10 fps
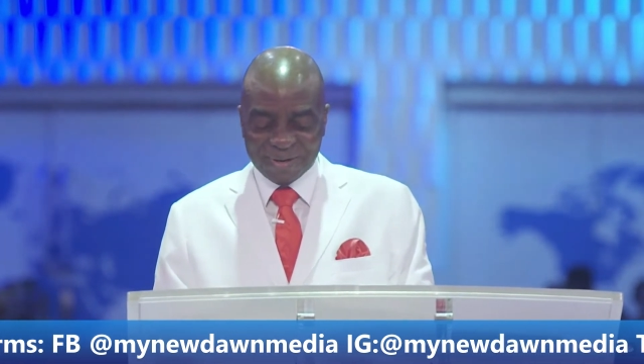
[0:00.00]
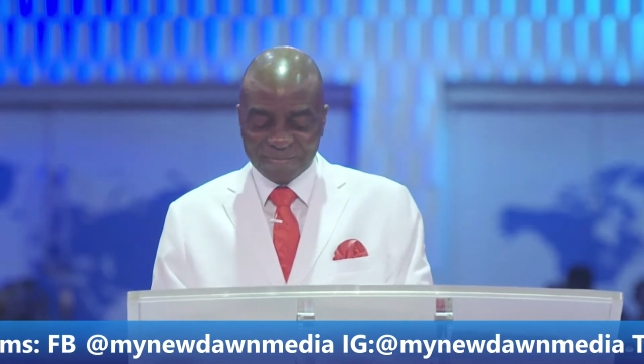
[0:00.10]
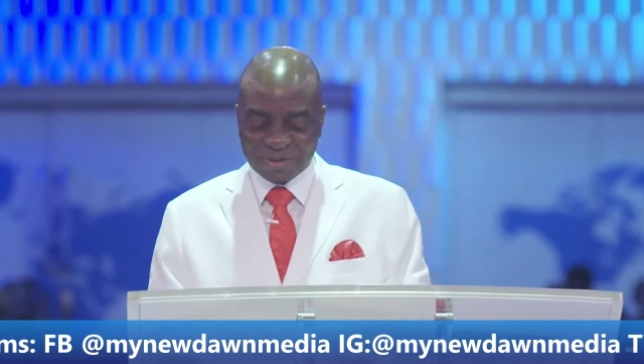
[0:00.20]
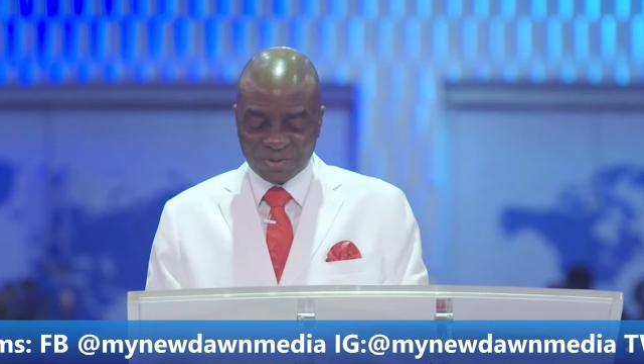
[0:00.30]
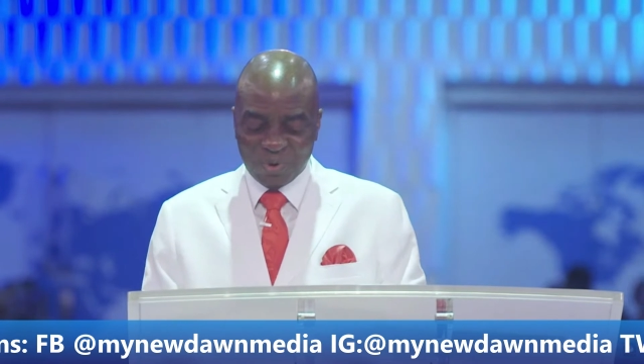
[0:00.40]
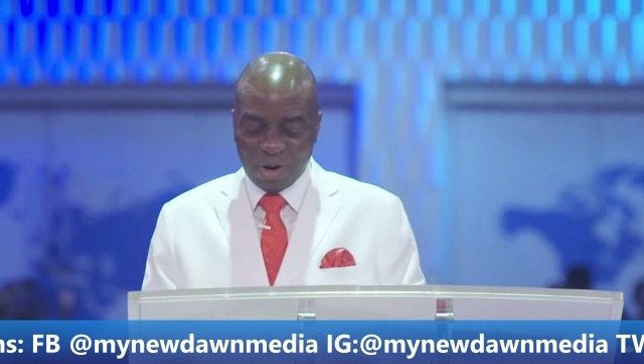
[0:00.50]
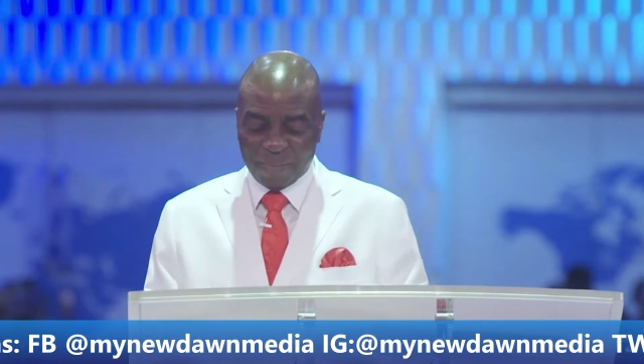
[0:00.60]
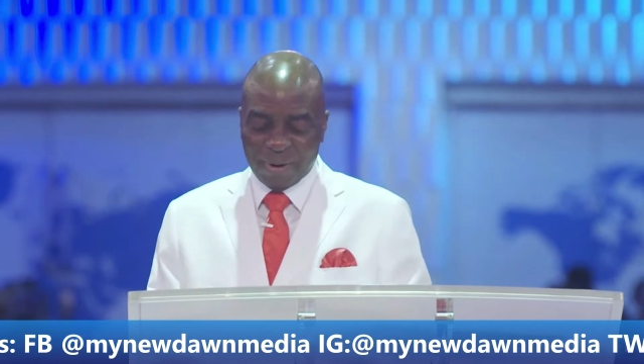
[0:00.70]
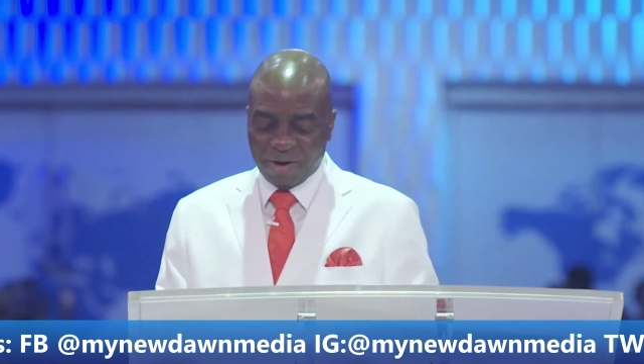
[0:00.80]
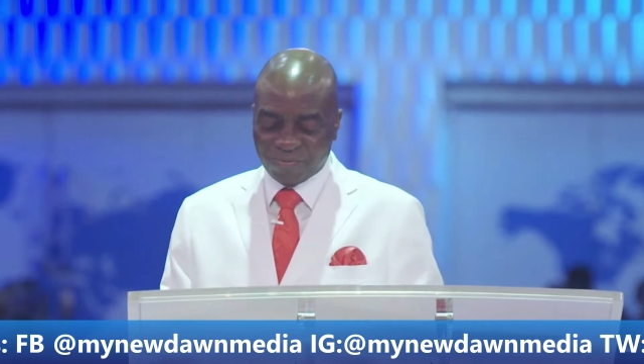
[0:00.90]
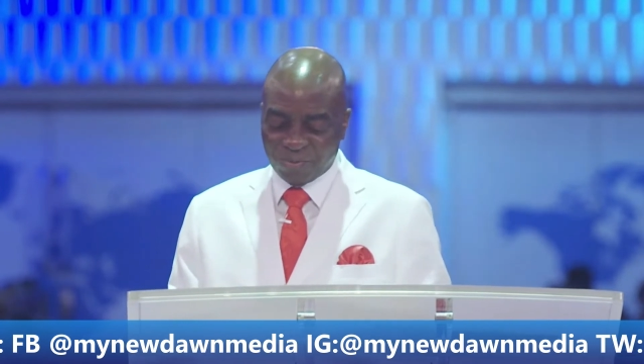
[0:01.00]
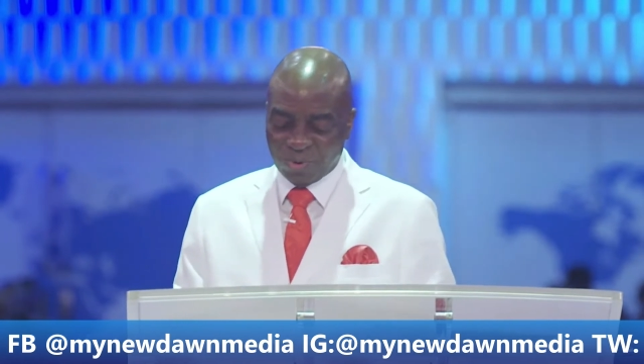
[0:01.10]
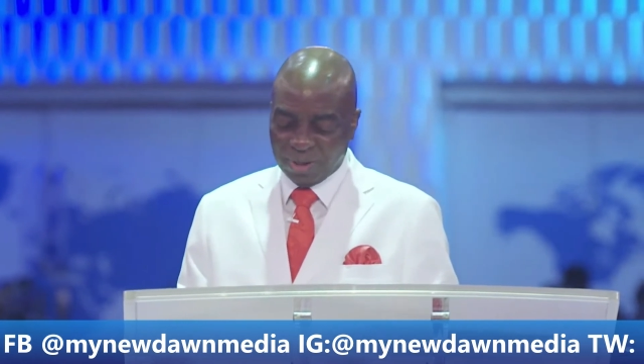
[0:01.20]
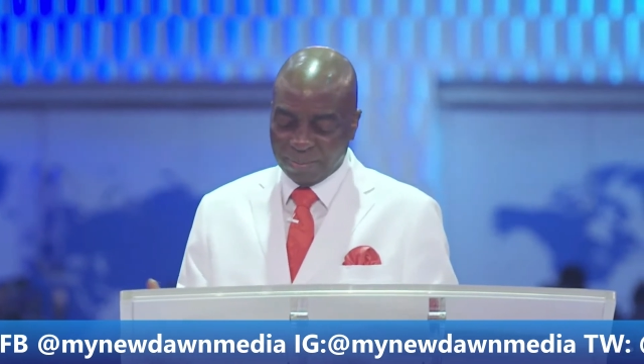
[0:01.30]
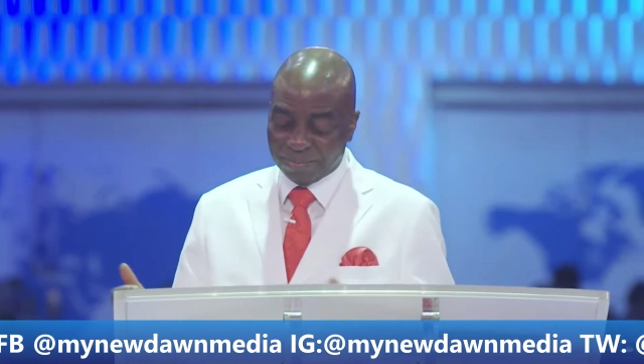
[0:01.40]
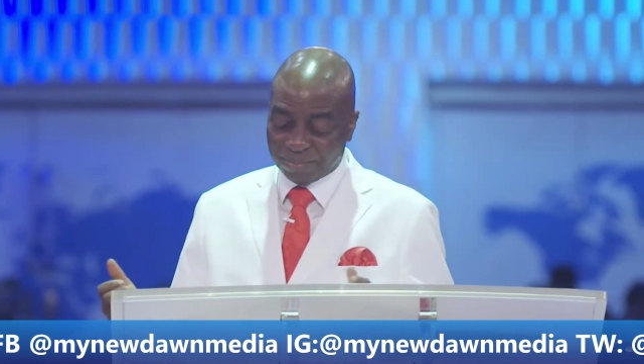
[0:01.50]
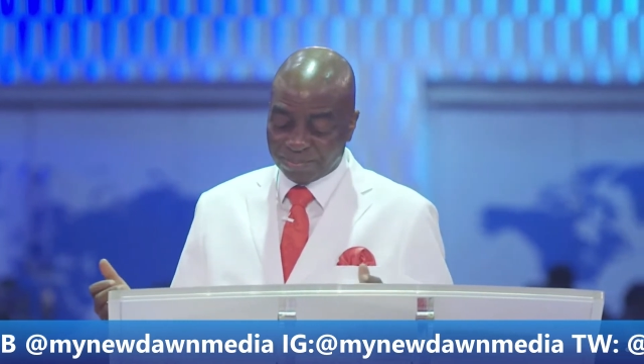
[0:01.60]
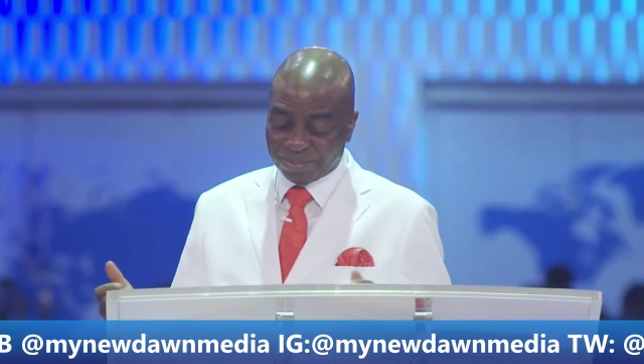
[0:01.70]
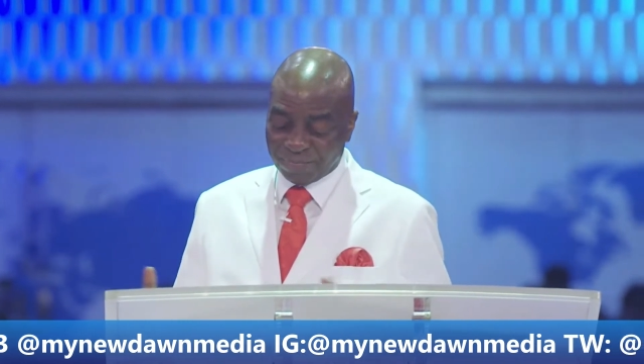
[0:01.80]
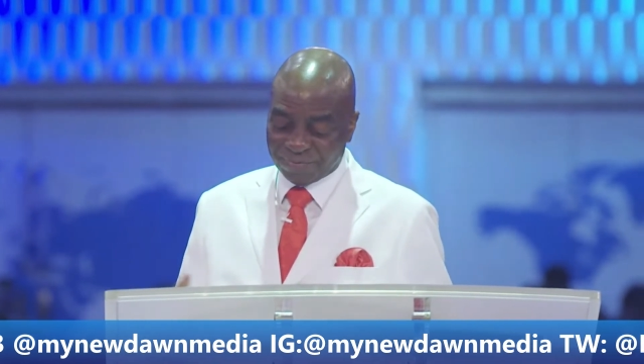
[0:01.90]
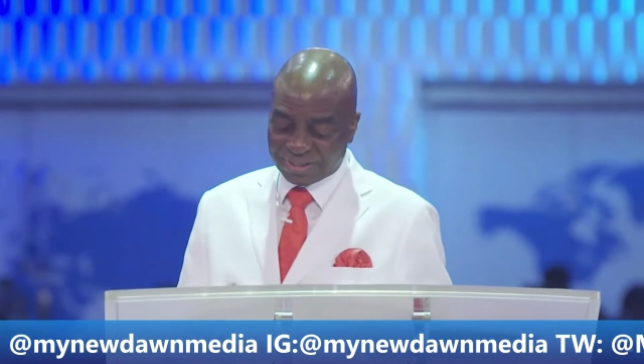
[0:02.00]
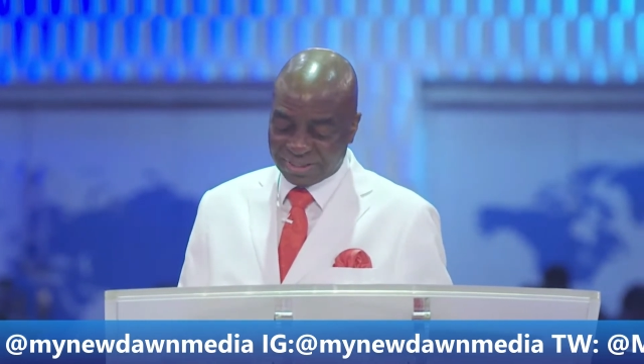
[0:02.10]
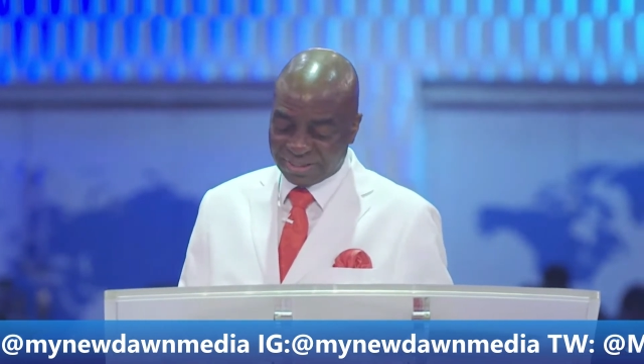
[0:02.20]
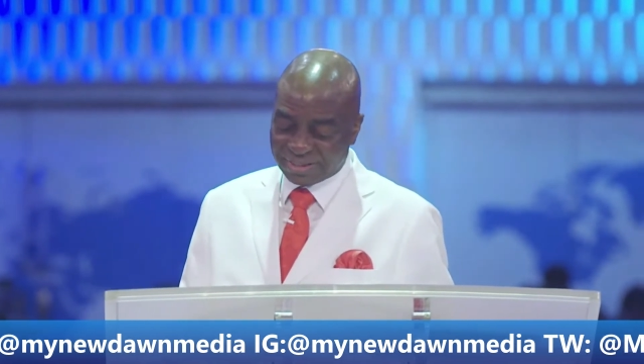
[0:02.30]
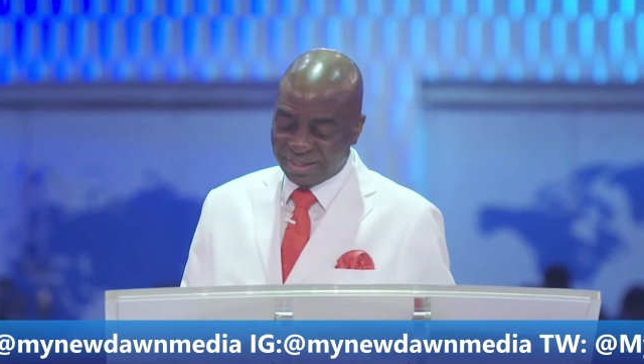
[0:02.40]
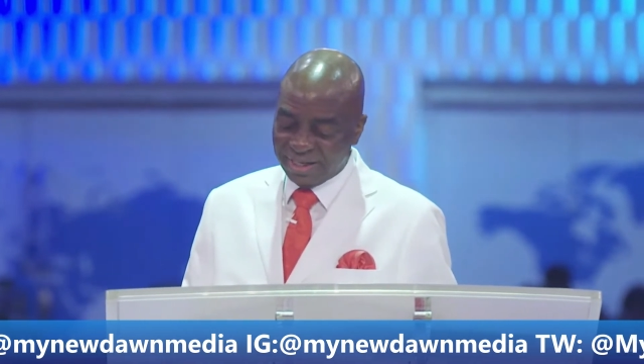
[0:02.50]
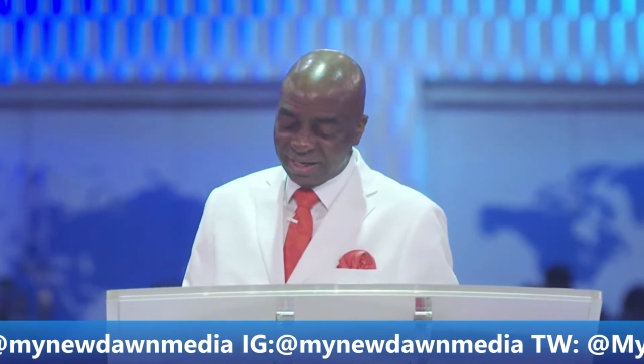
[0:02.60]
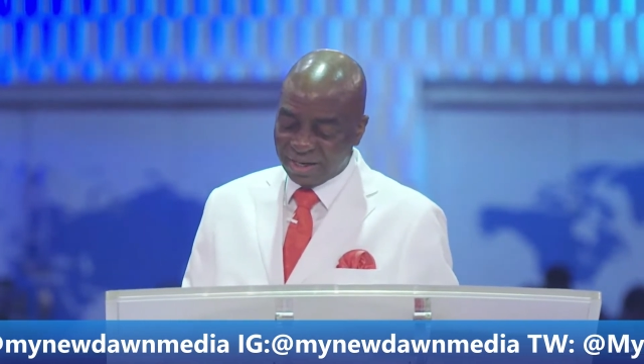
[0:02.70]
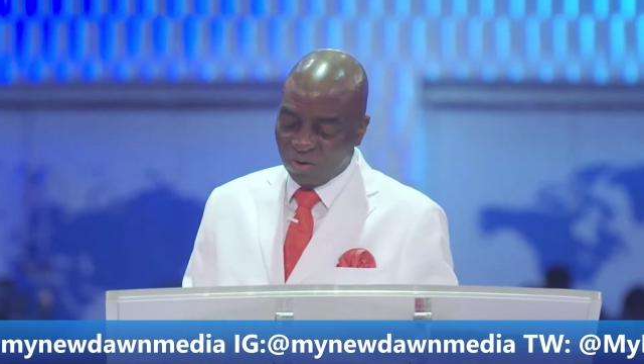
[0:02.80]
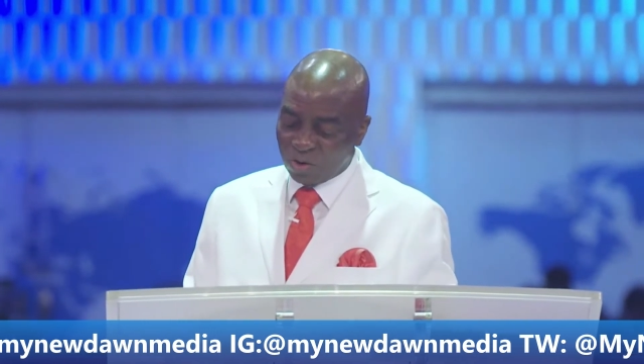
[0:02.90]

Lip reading: Number two, our powerful our prophecies.